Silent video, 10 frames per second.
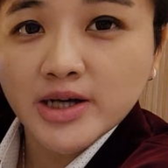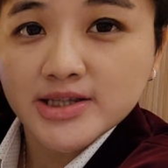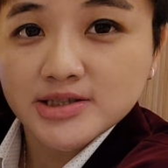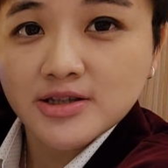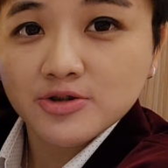
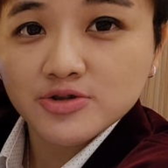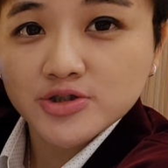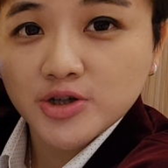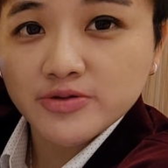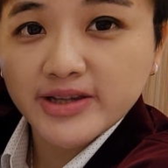Why does it look
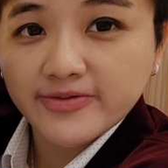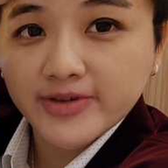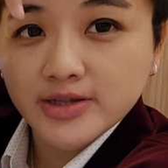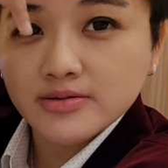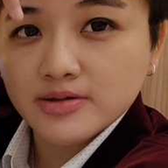so
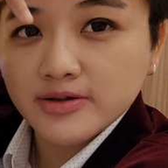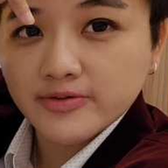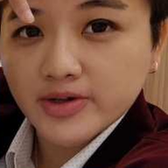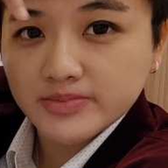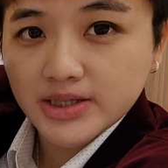different
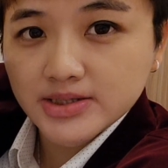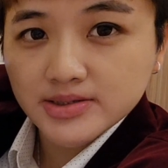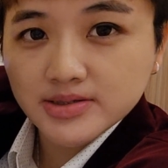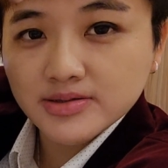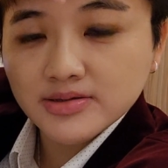from
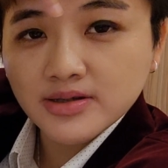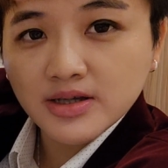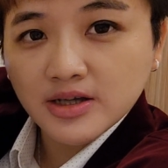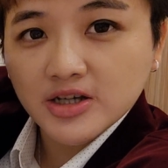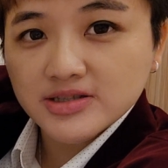this?
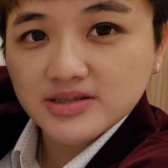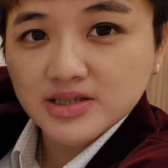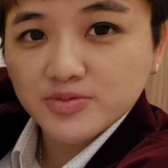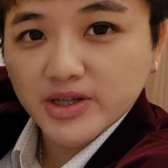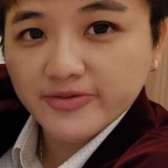Because
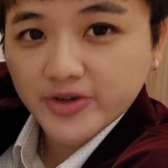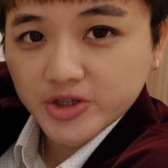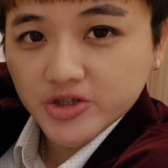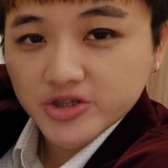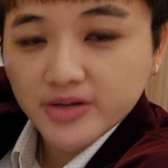this one
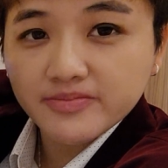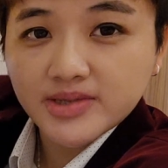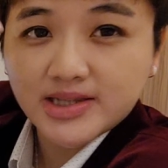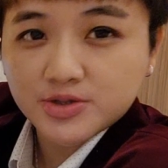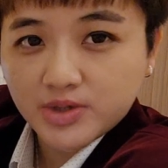Photoshop,
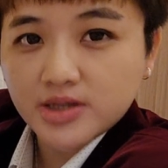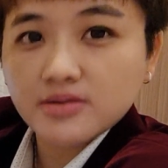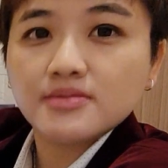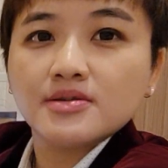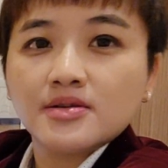this
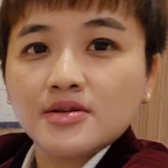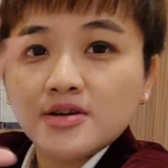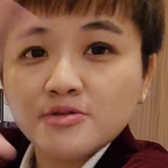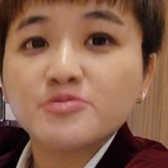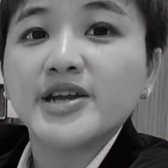one
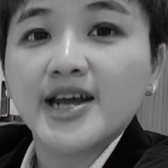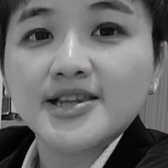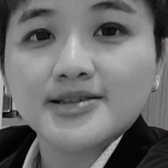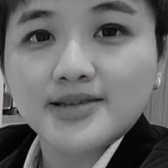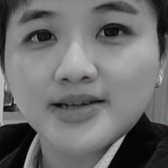
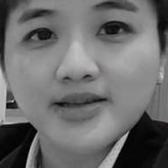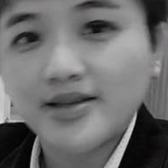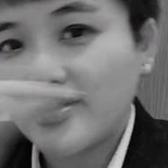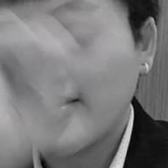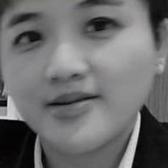reality.